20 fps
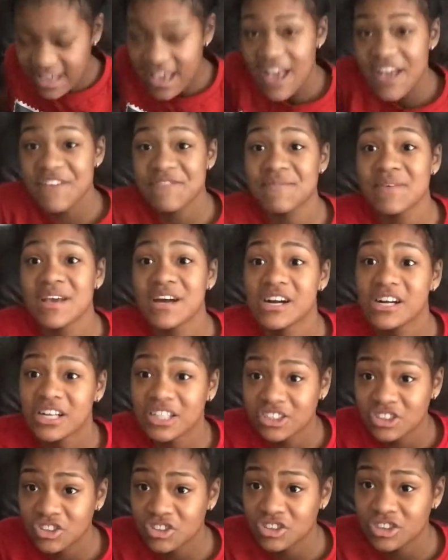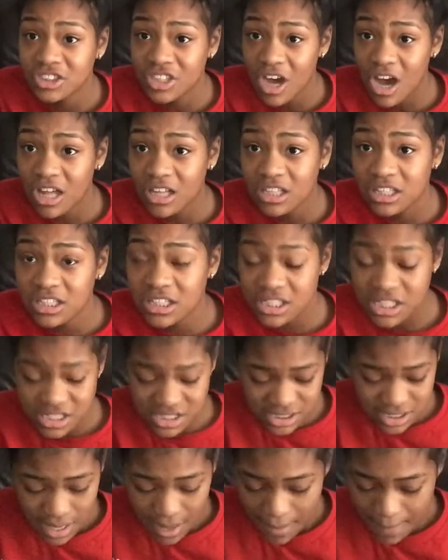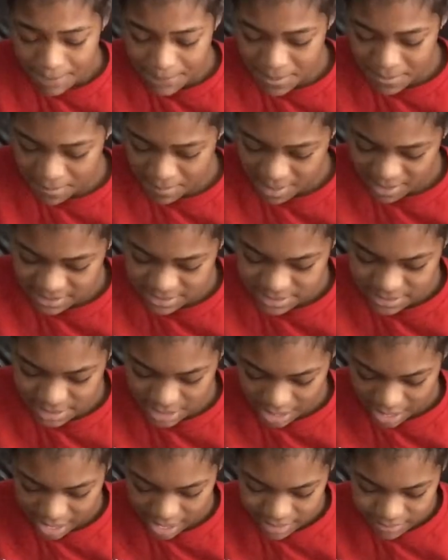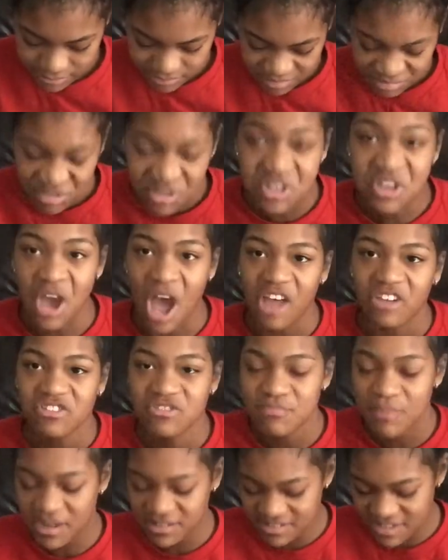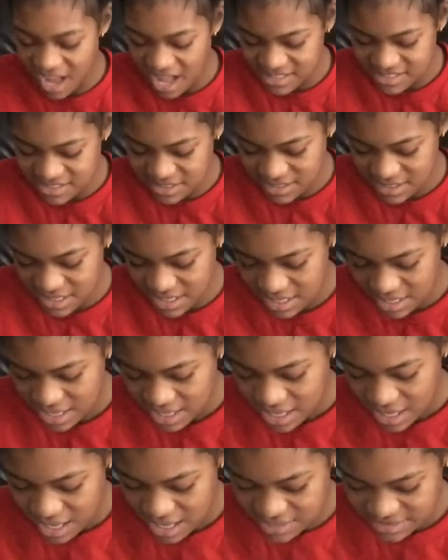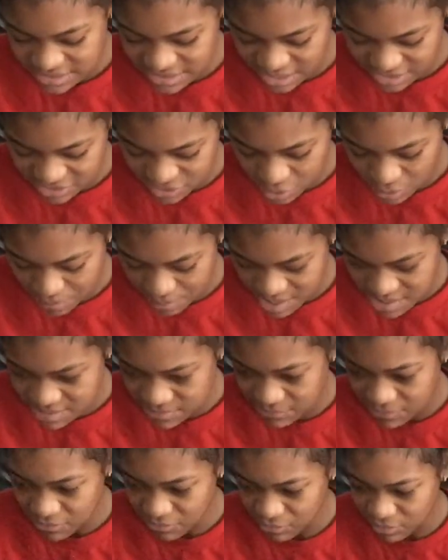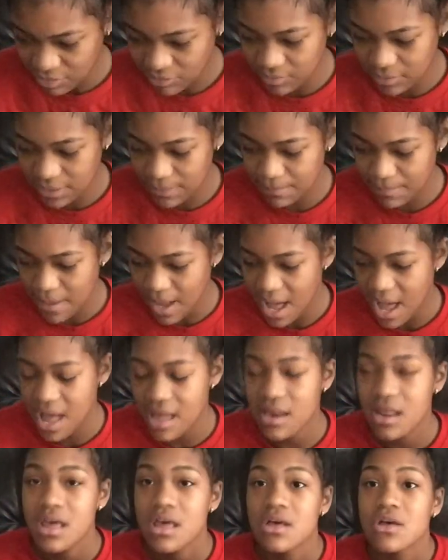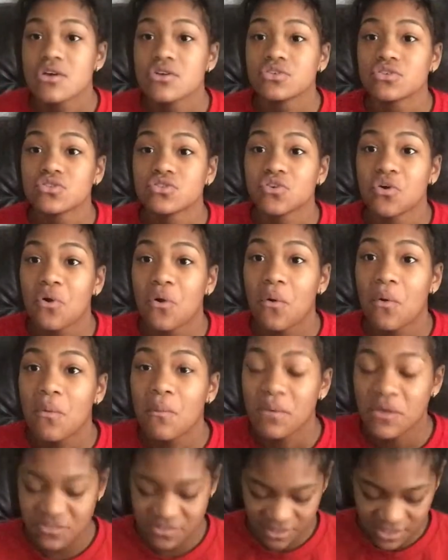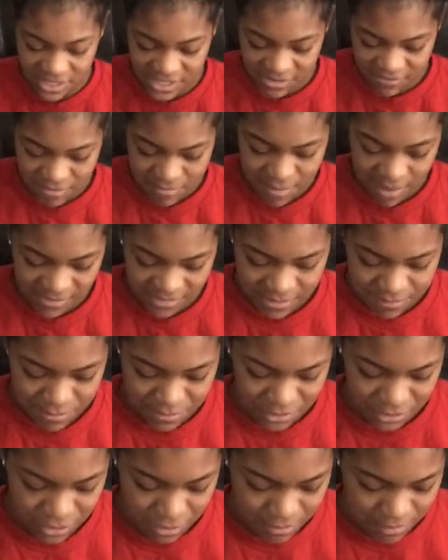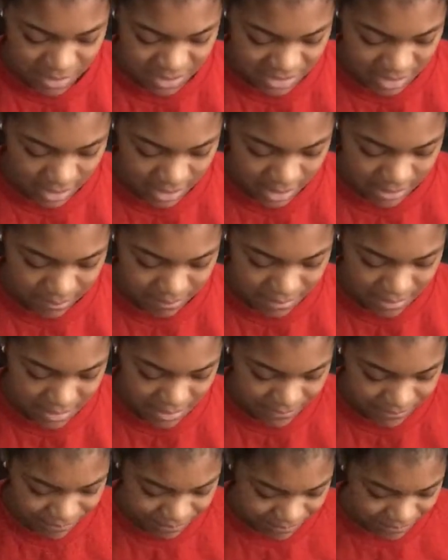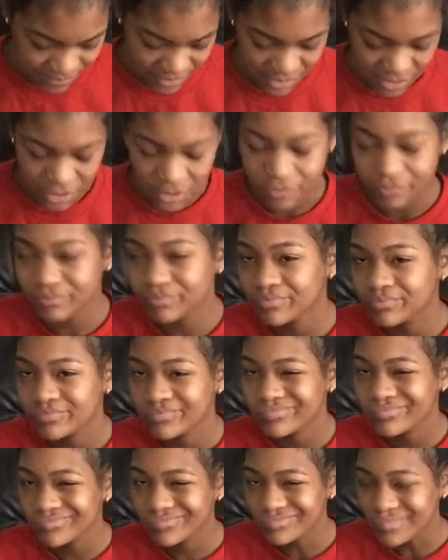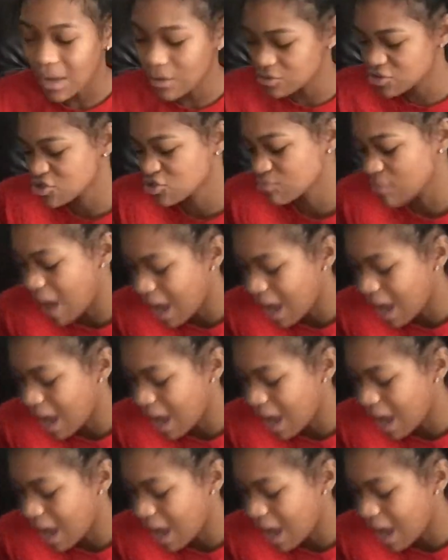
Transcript: gave me $100, but my dad, gosh, my dad took it because he had to go buy something really, really bad. So he's gonna give me back the money on Monday, but you know, I'll still